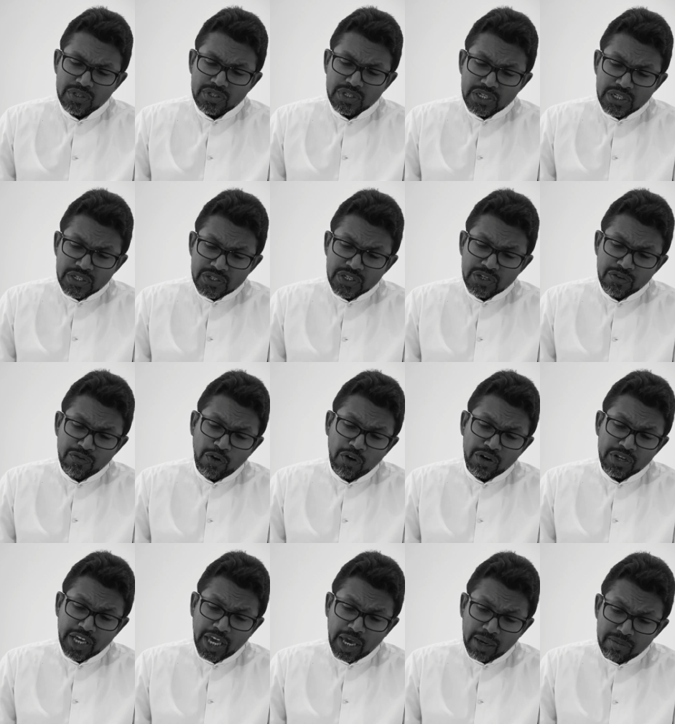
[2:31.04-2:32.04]
It's easier for
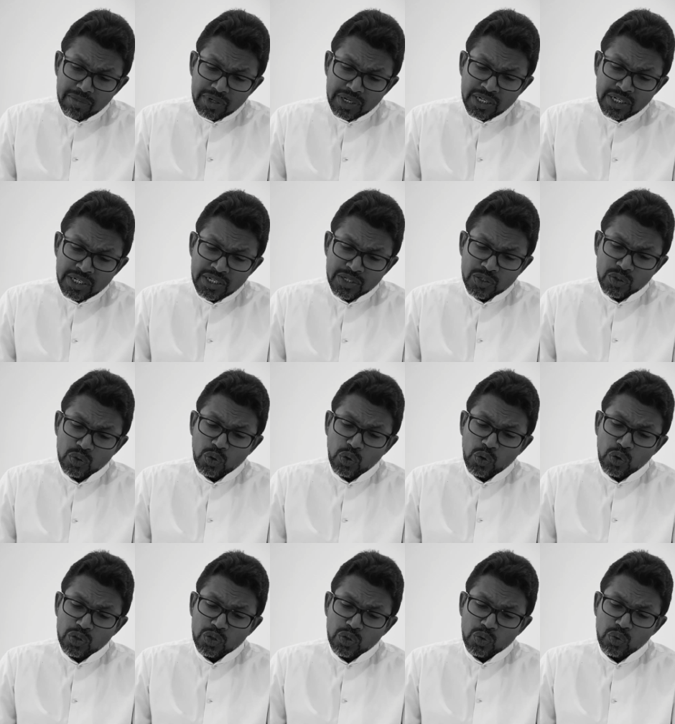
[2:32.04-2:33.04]
a camel to
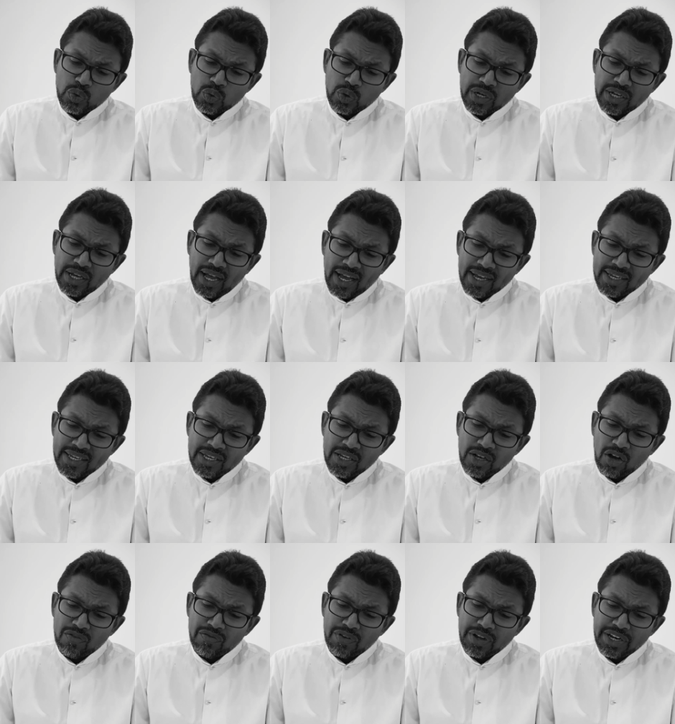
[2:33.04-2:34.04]
go through an eye
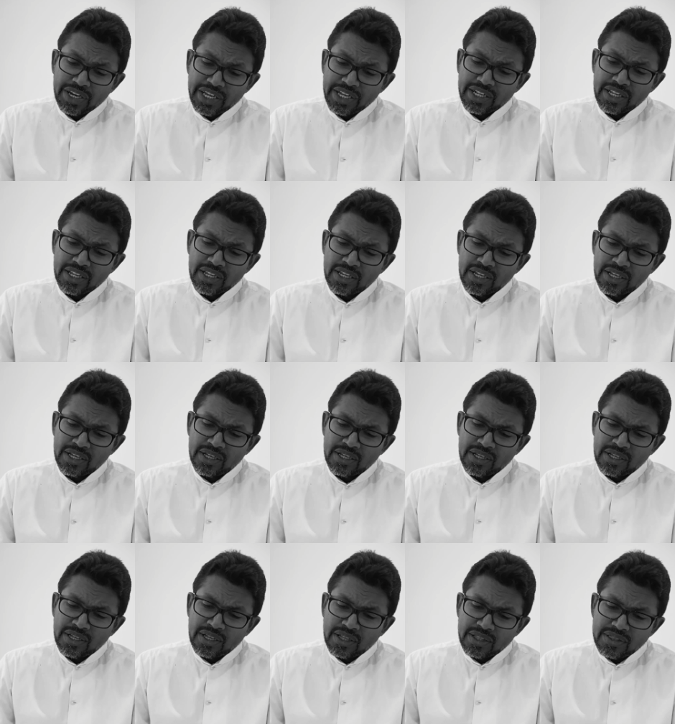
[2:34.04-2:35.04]
of a needle
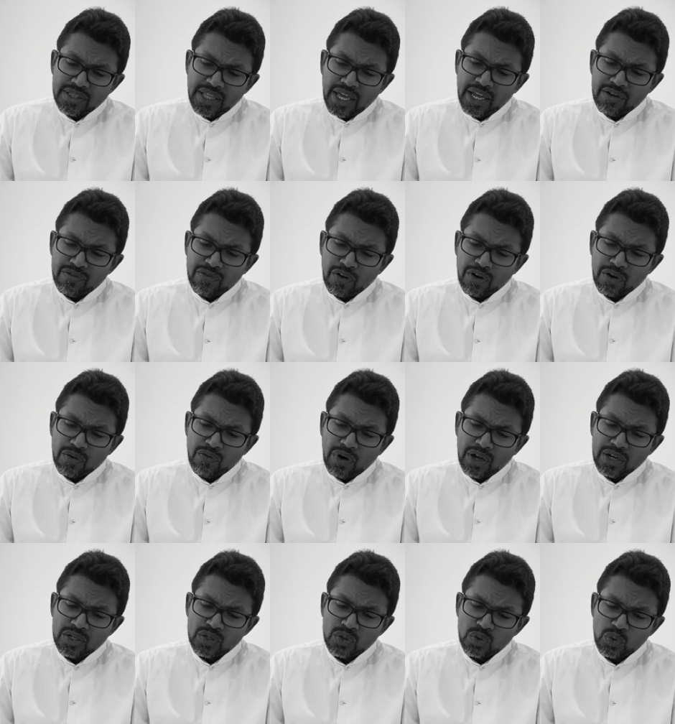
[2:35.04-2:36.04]
than for a
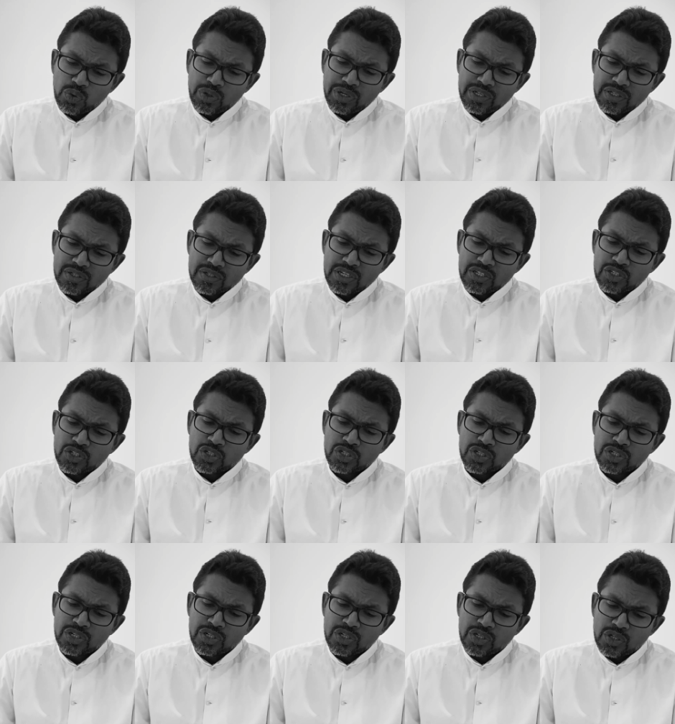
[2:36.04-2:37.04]
one who is rich
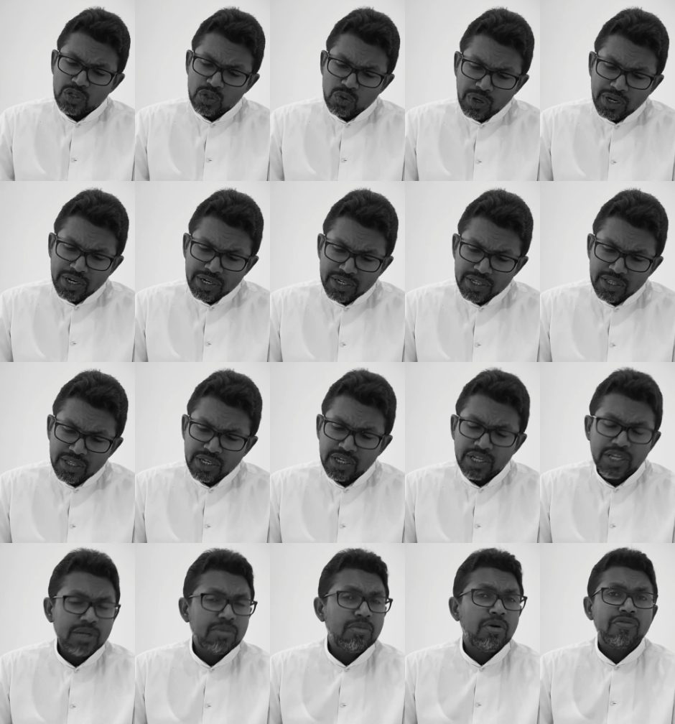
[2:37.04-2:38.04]
to enter the
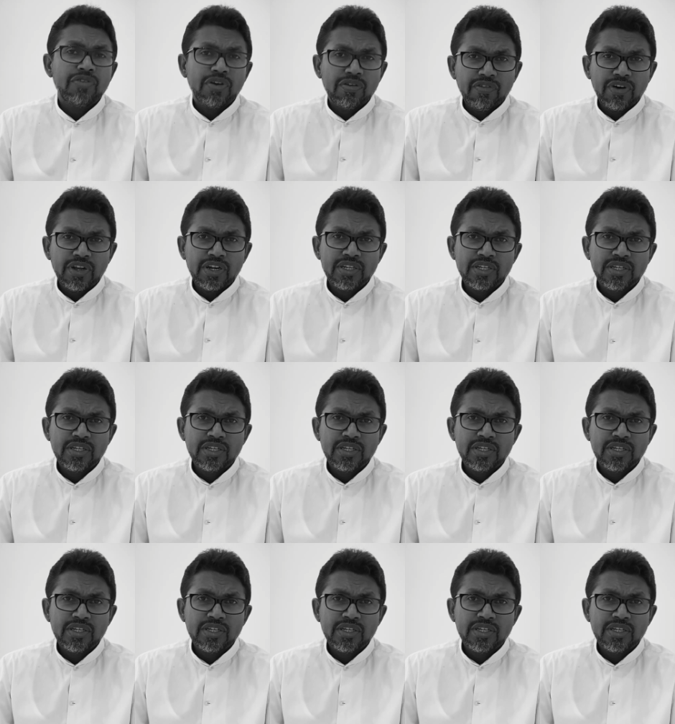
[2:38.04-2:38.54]
kingdom of heaven.